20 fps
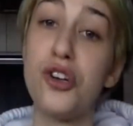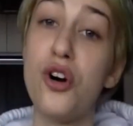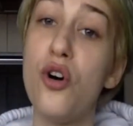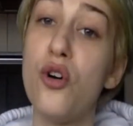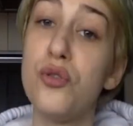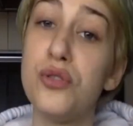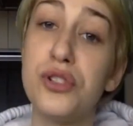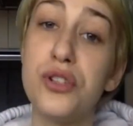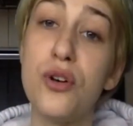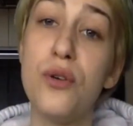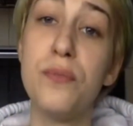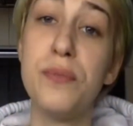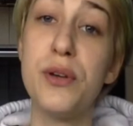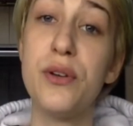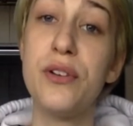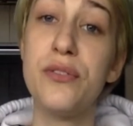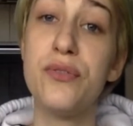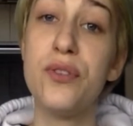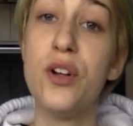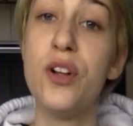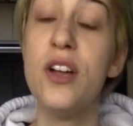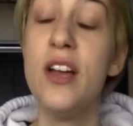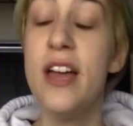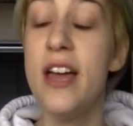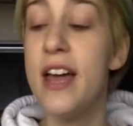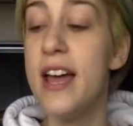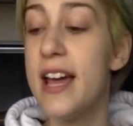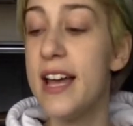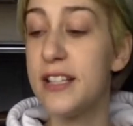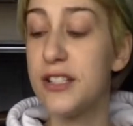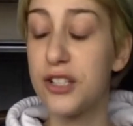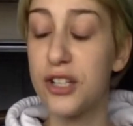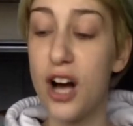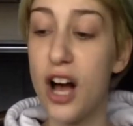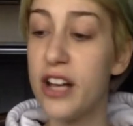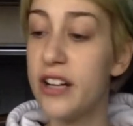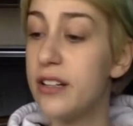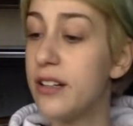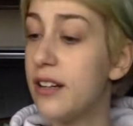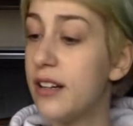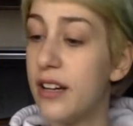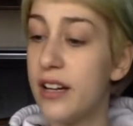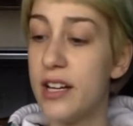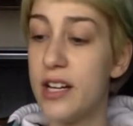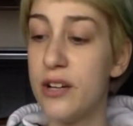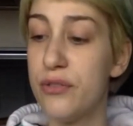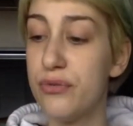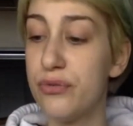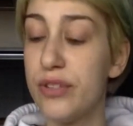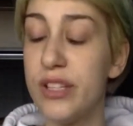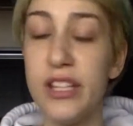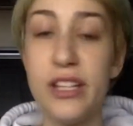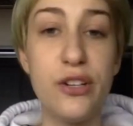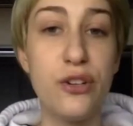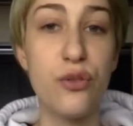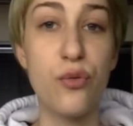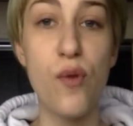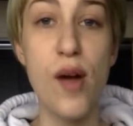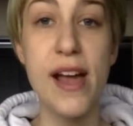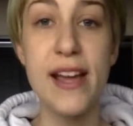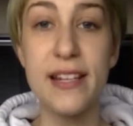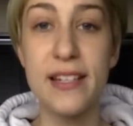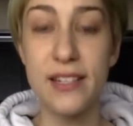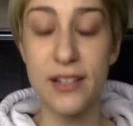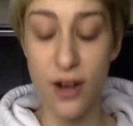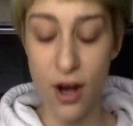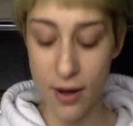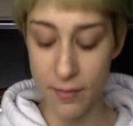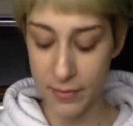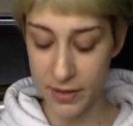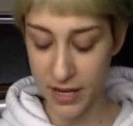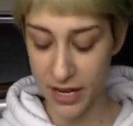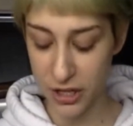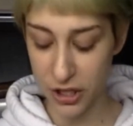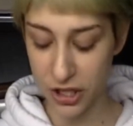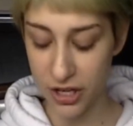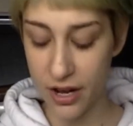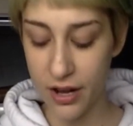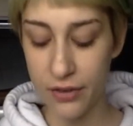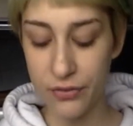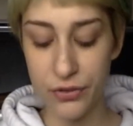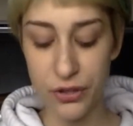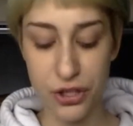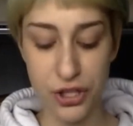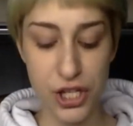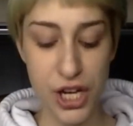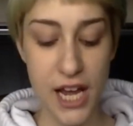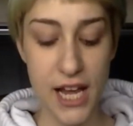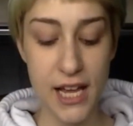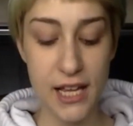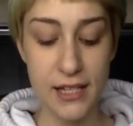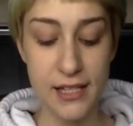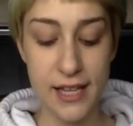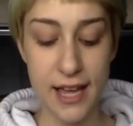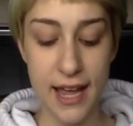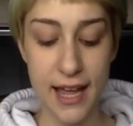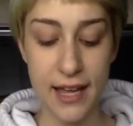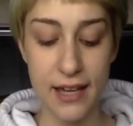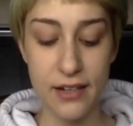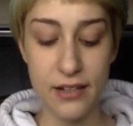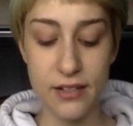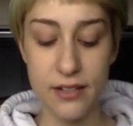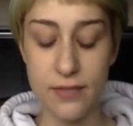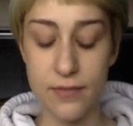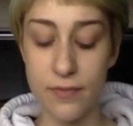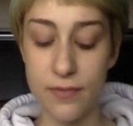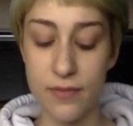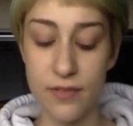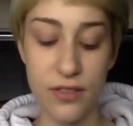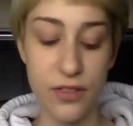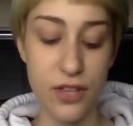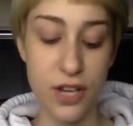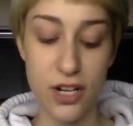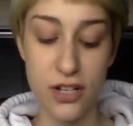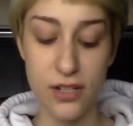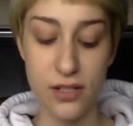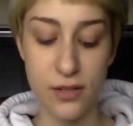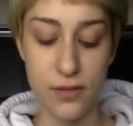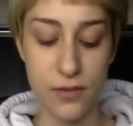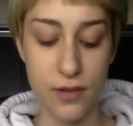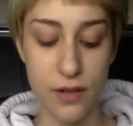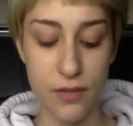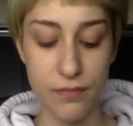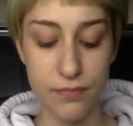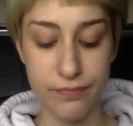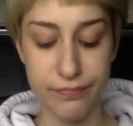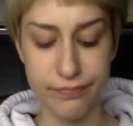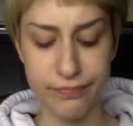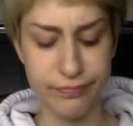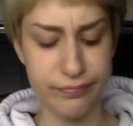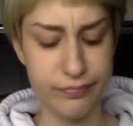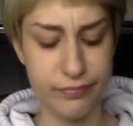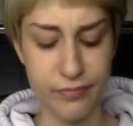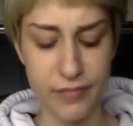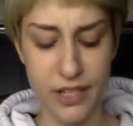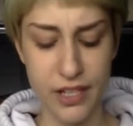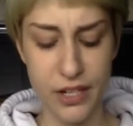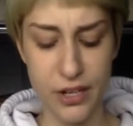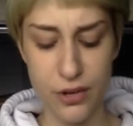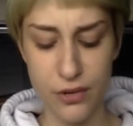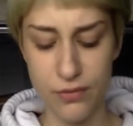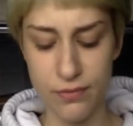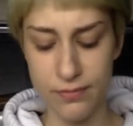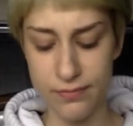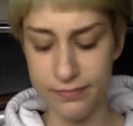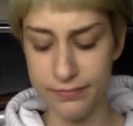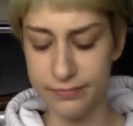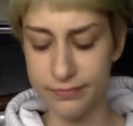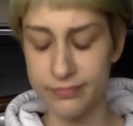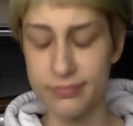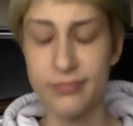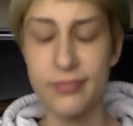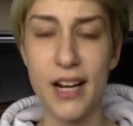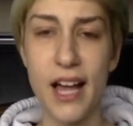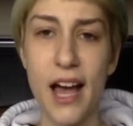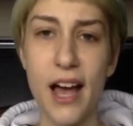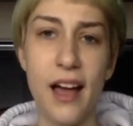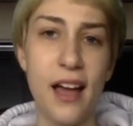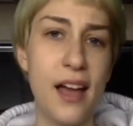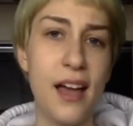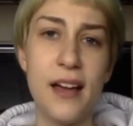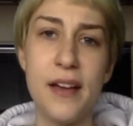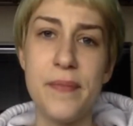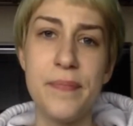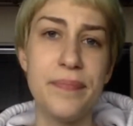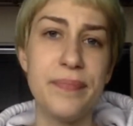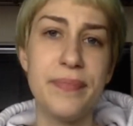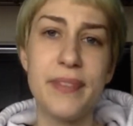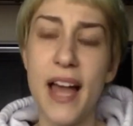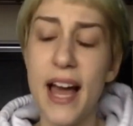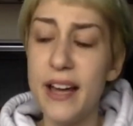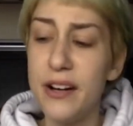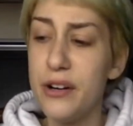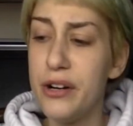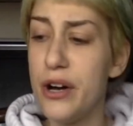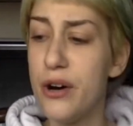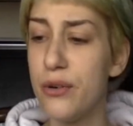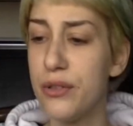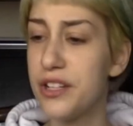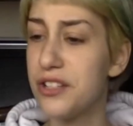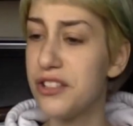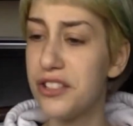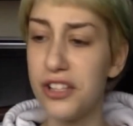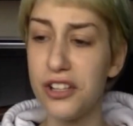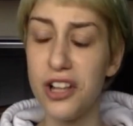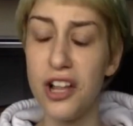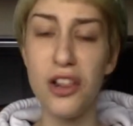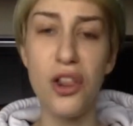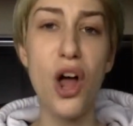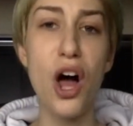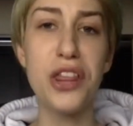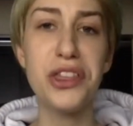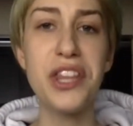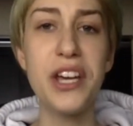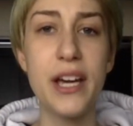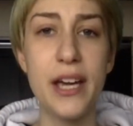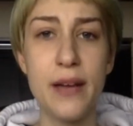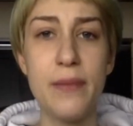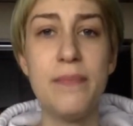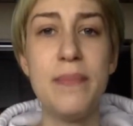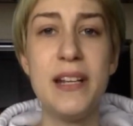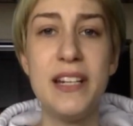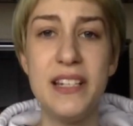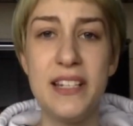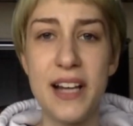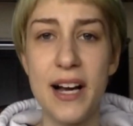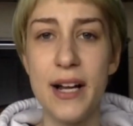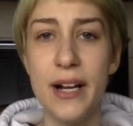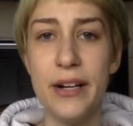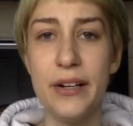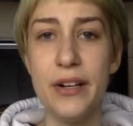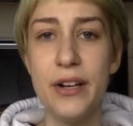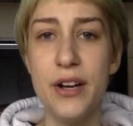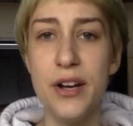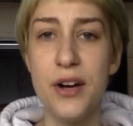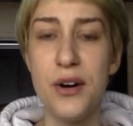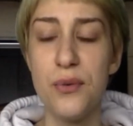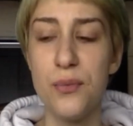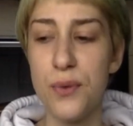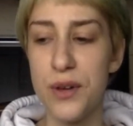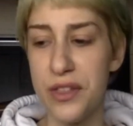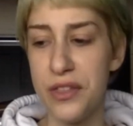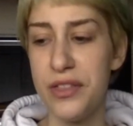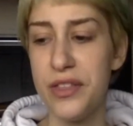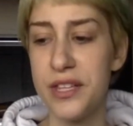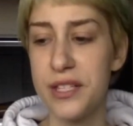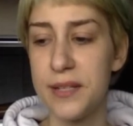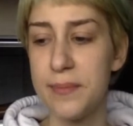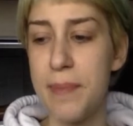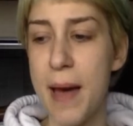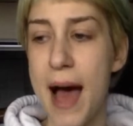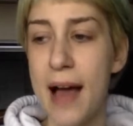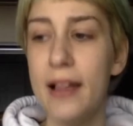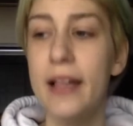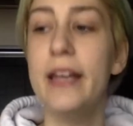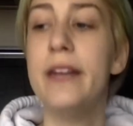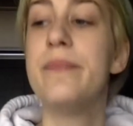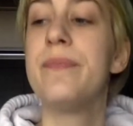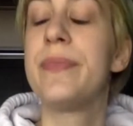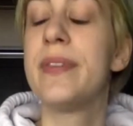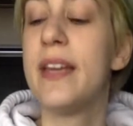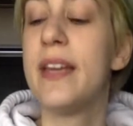so, so beautiful. It's got a really great combination of shades, and there's, you know, I don't know, there's a lot that can be done with this palette.